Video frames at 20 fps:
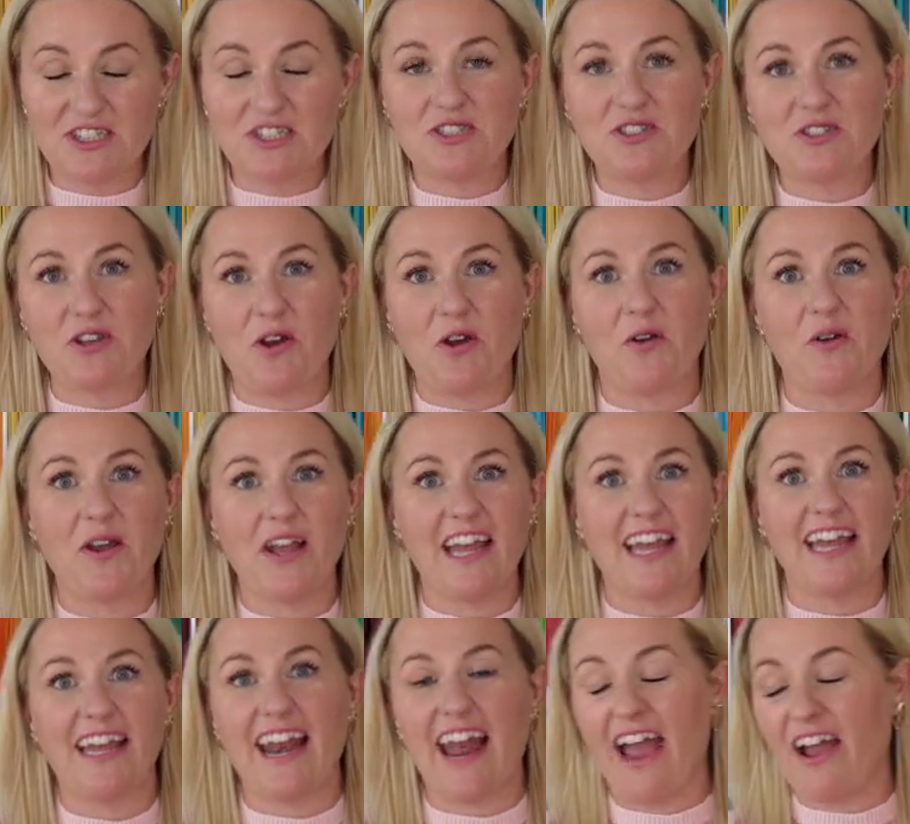So
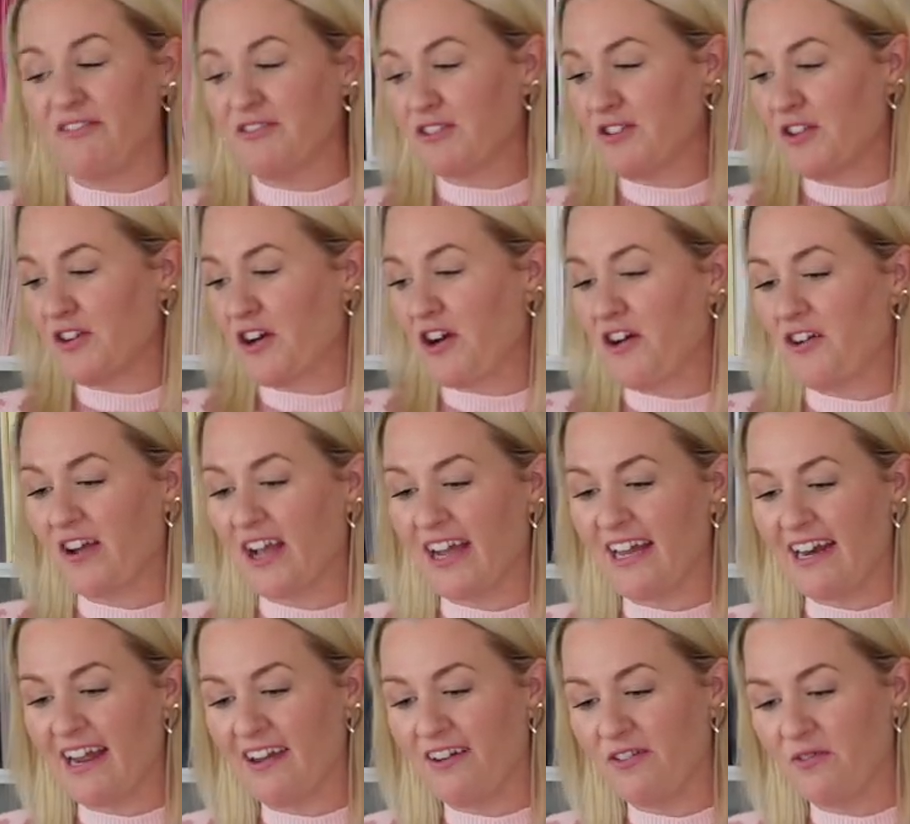in, after they're all
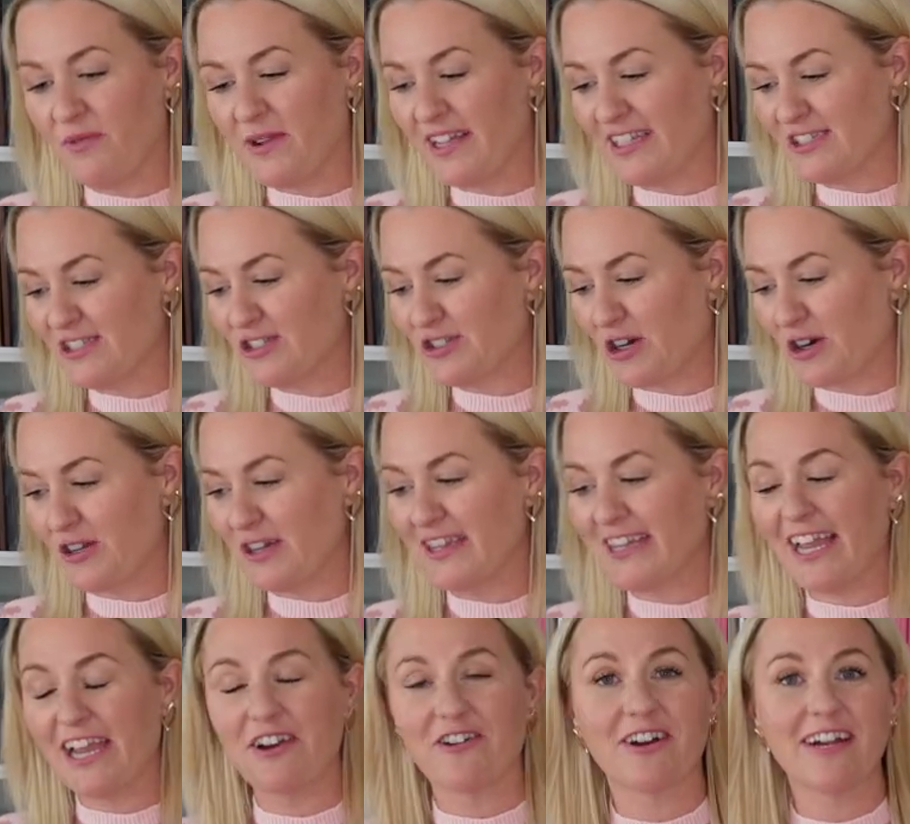cut out, we can start
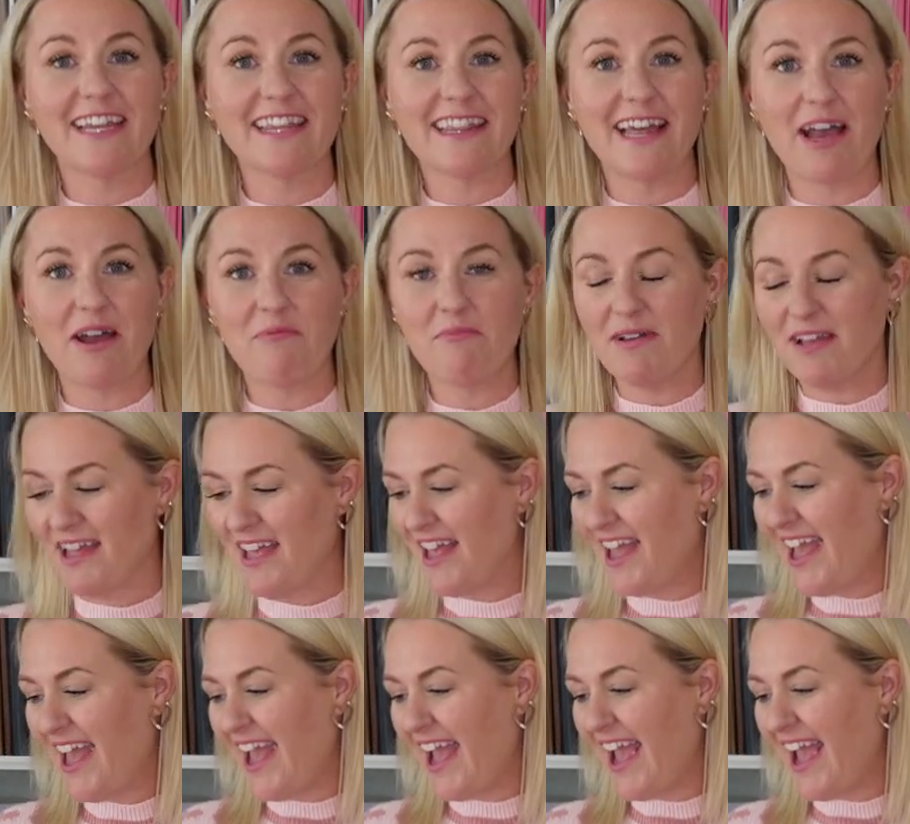layering them
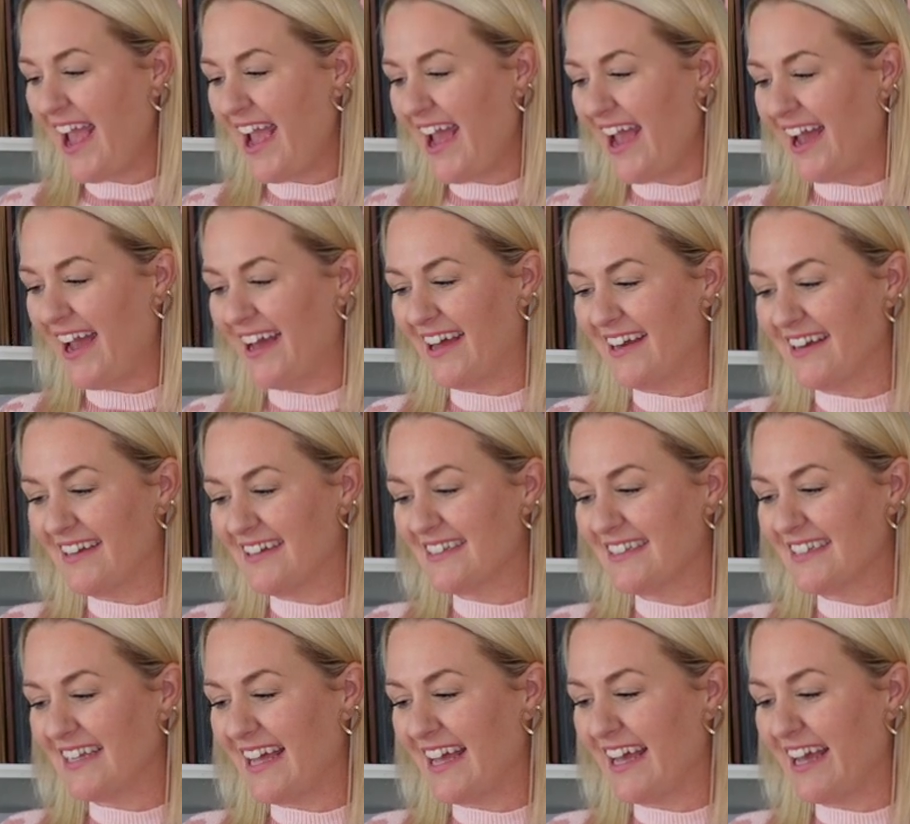and
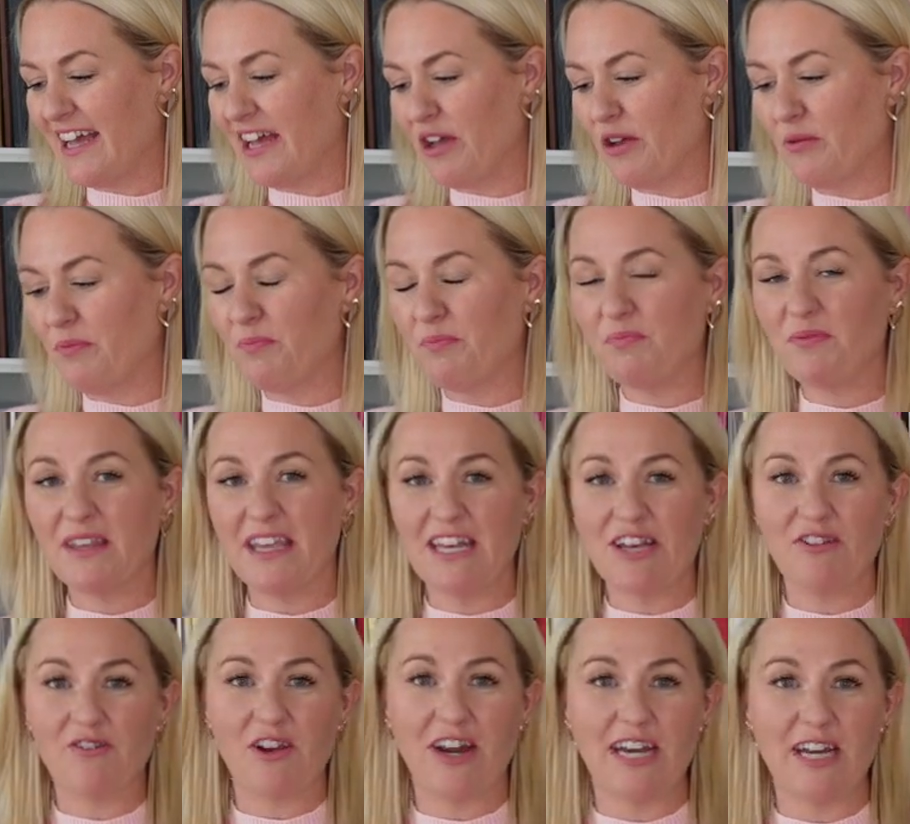um,
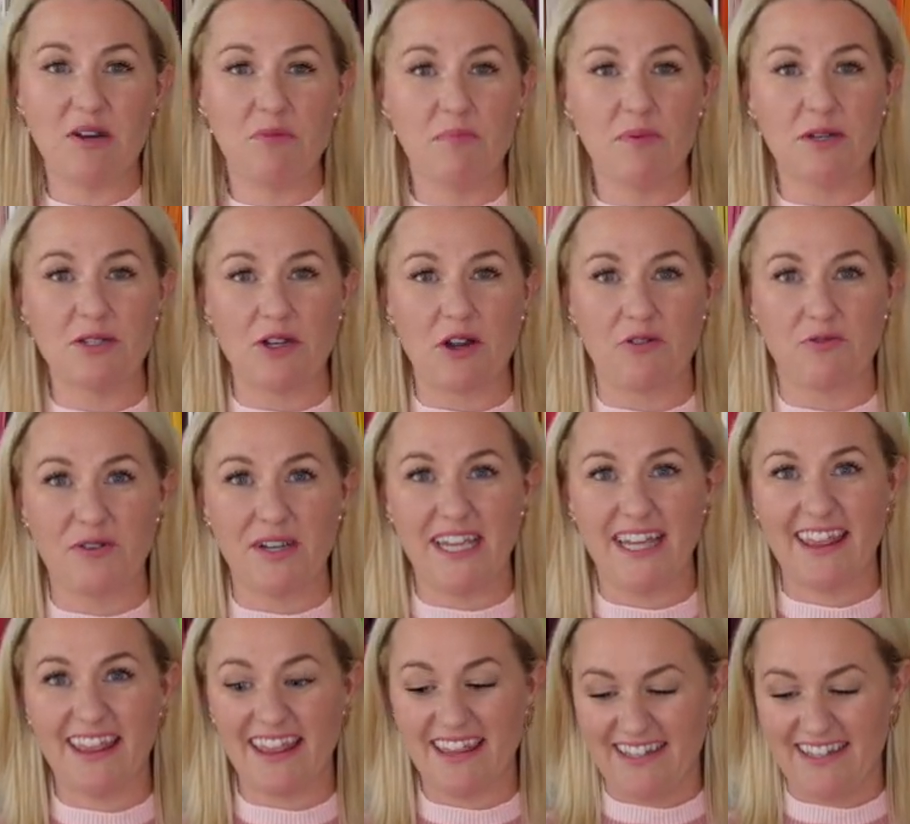getting ready to build our wreath.